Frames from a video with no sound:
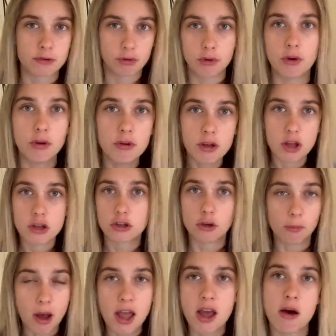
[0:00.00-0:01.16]
or not. So
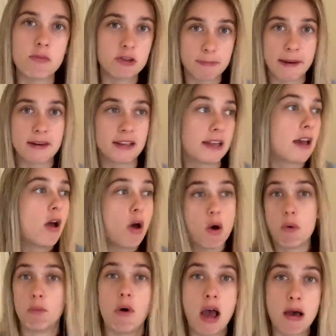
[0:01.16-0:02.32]
why aren't we spending it?
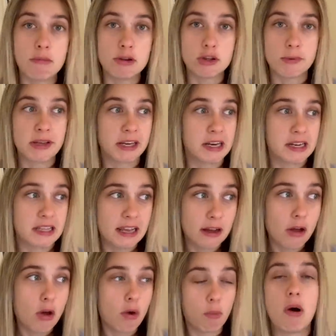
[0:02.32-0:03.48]
Why aren't we doing anything?
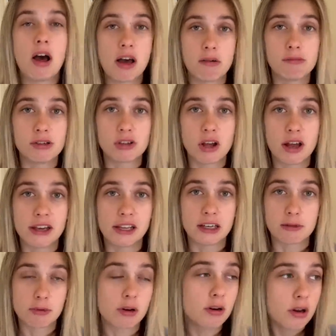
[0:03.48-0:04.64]
Why aren't we signing
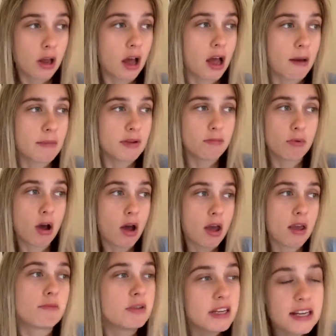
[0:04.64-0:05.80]
anyone? I mean,
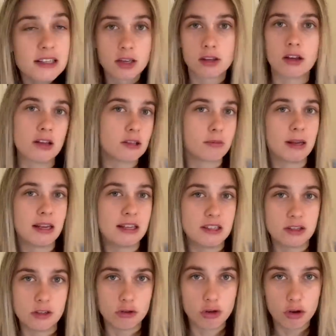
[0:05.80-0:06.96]
we need to sign someone at least
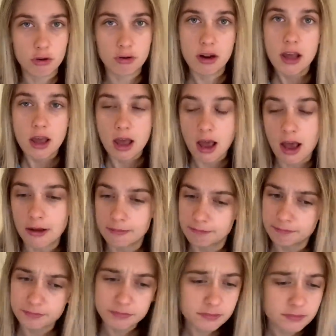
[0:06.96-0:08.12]
in June. But
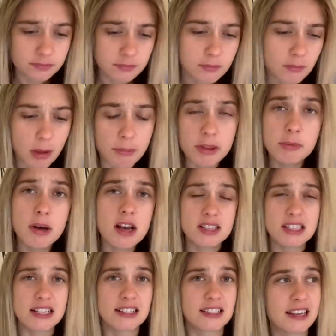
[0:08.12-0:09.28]
the worst
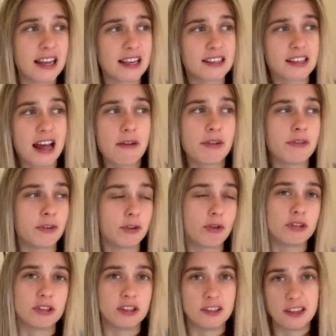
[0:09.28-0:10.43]
thing today is, and I haven't even gotten
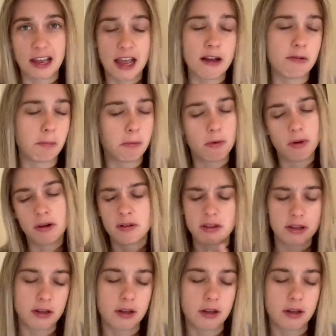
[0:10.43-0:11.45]
to the De Gea report,